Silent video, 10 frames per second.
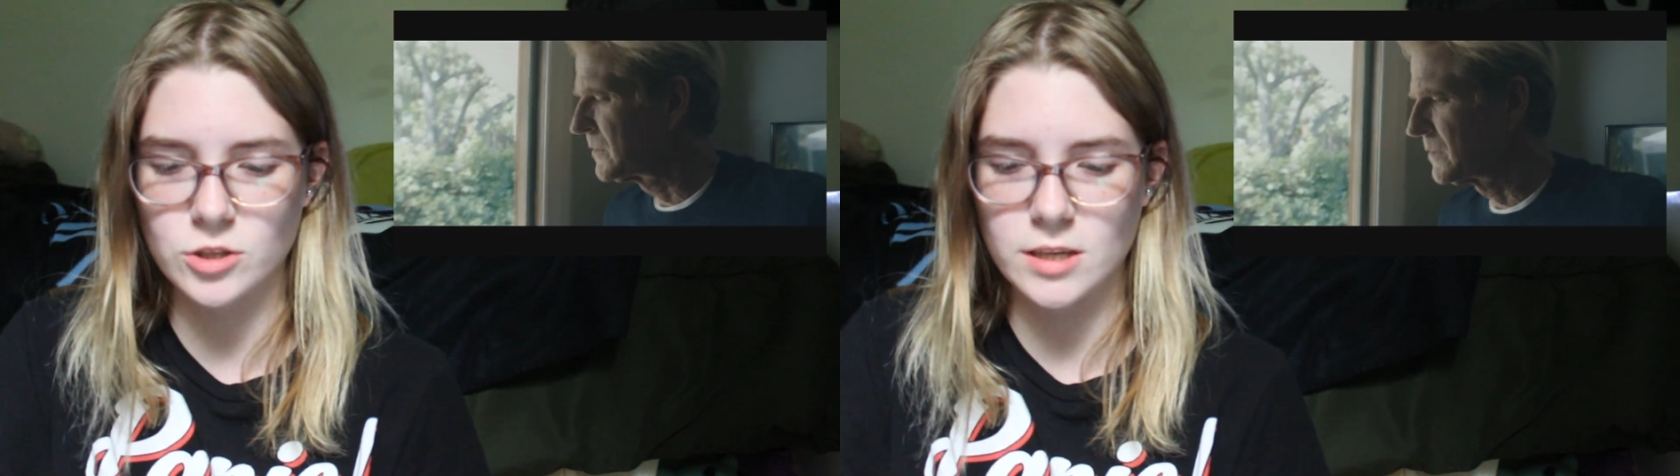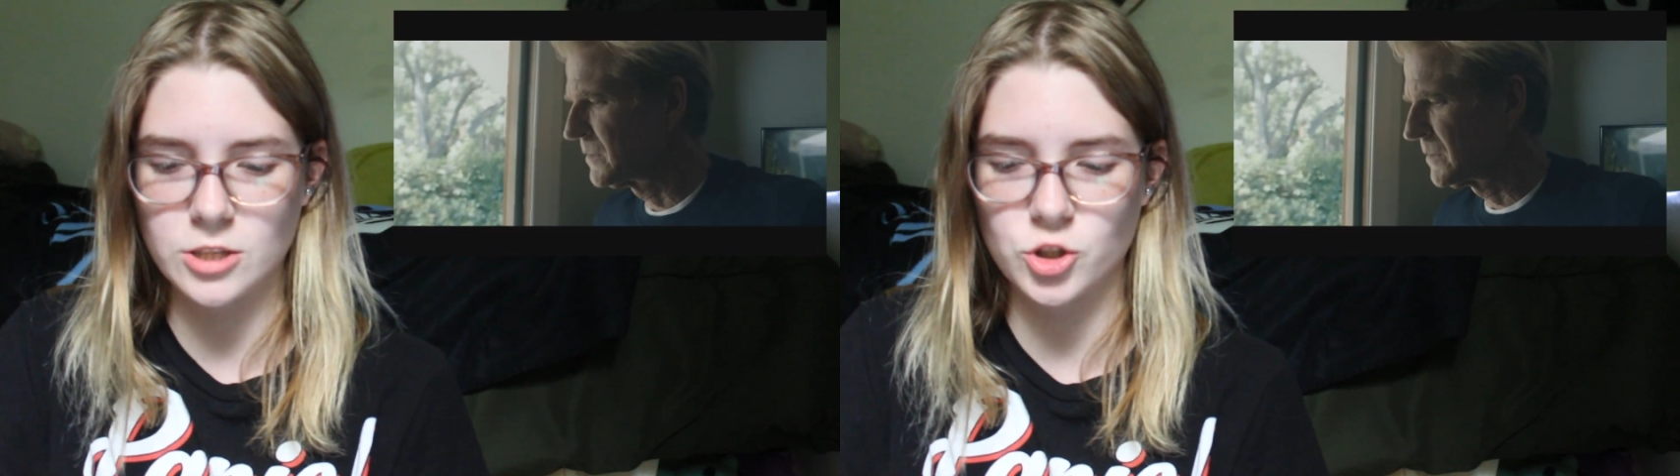
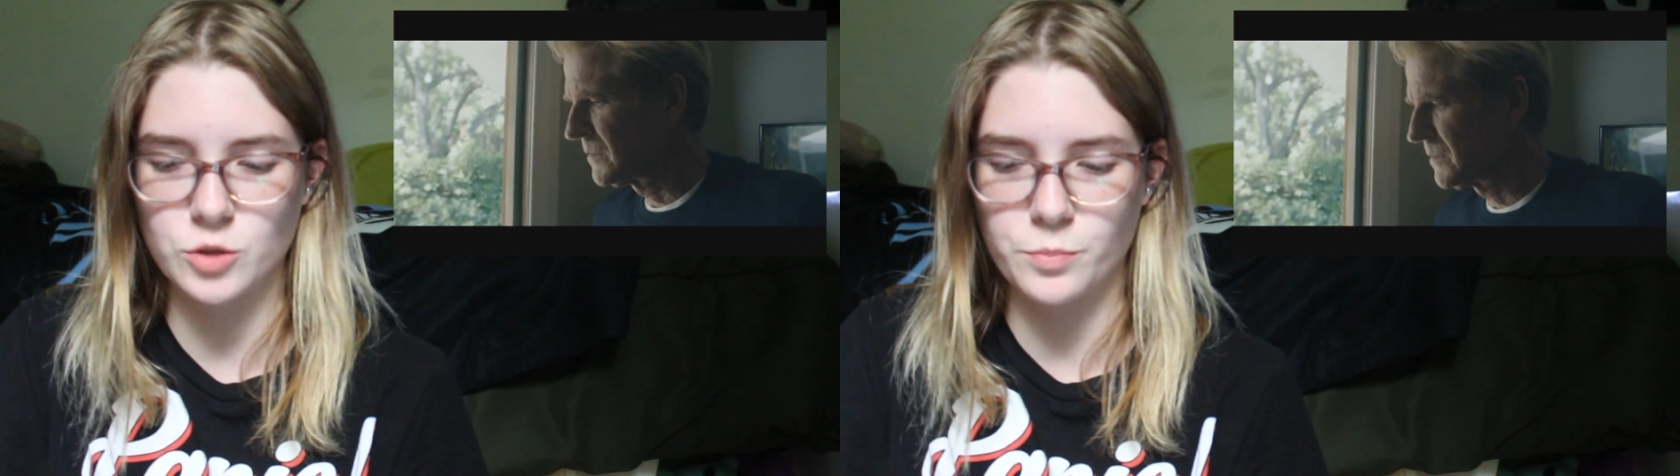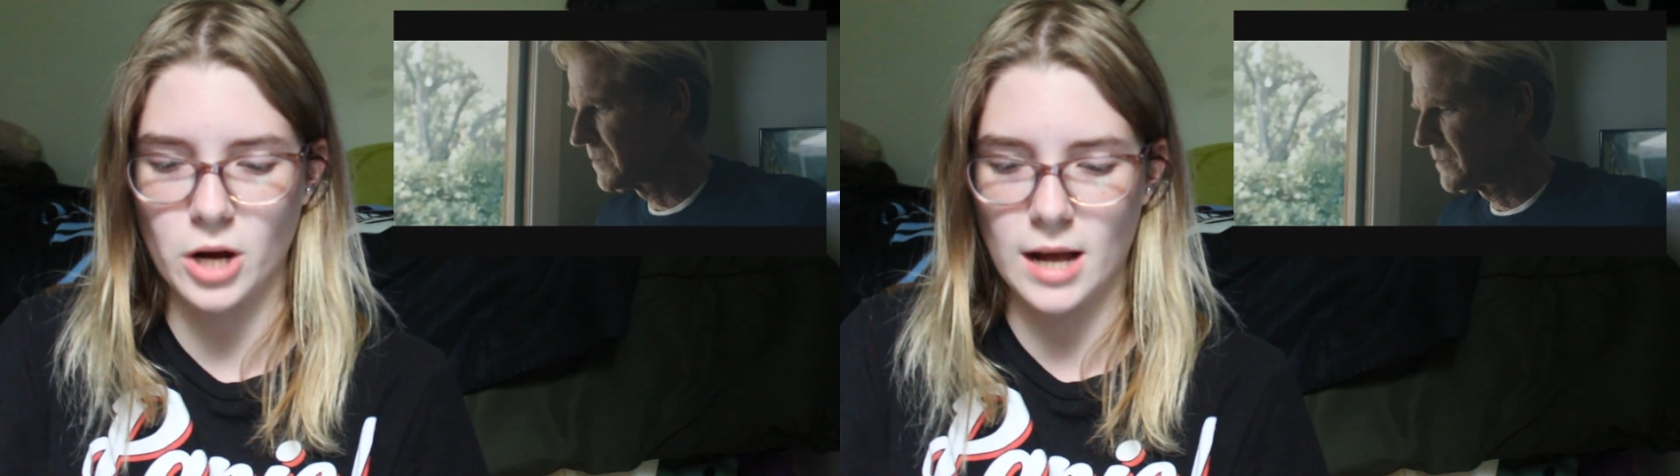he's
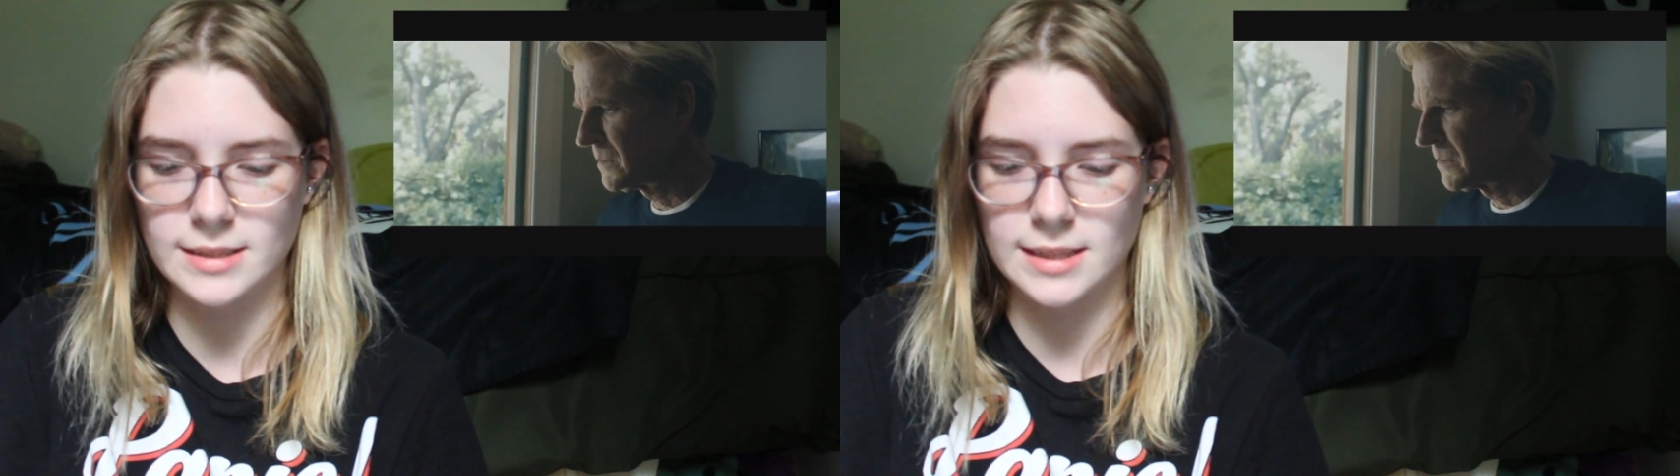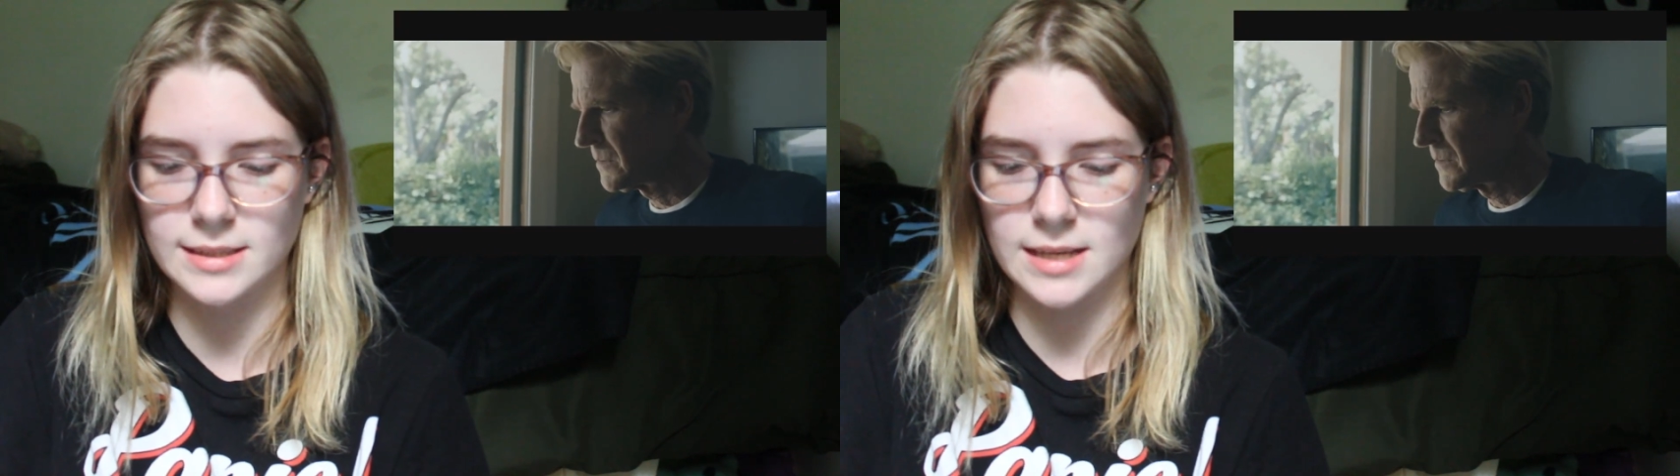just
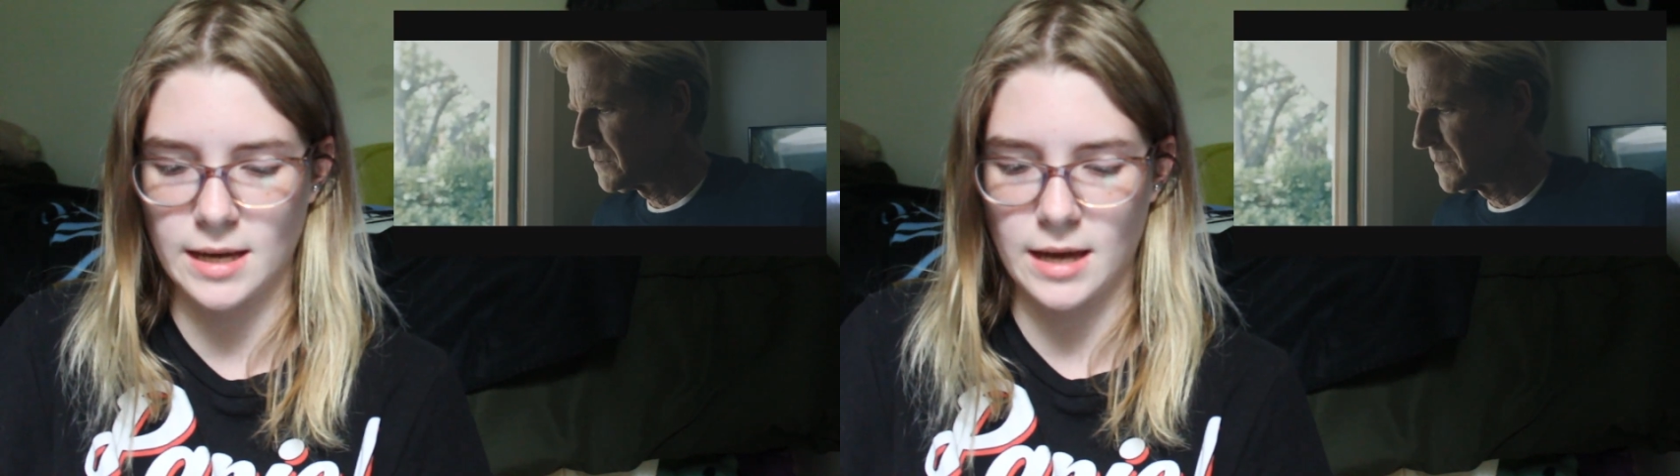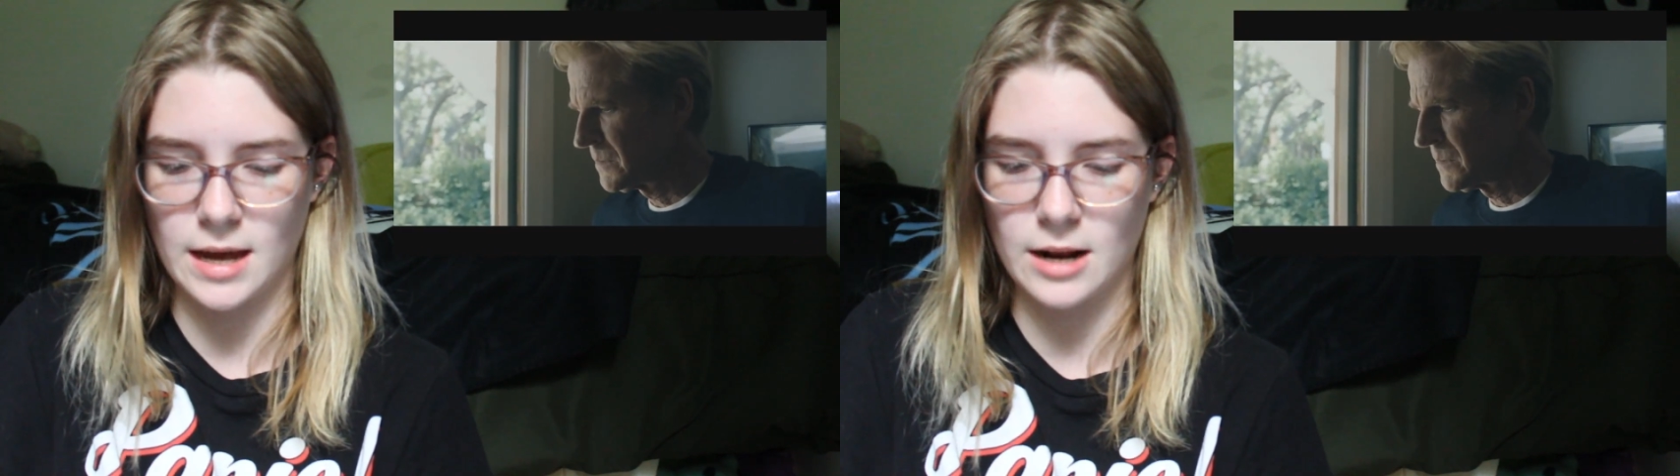processing it.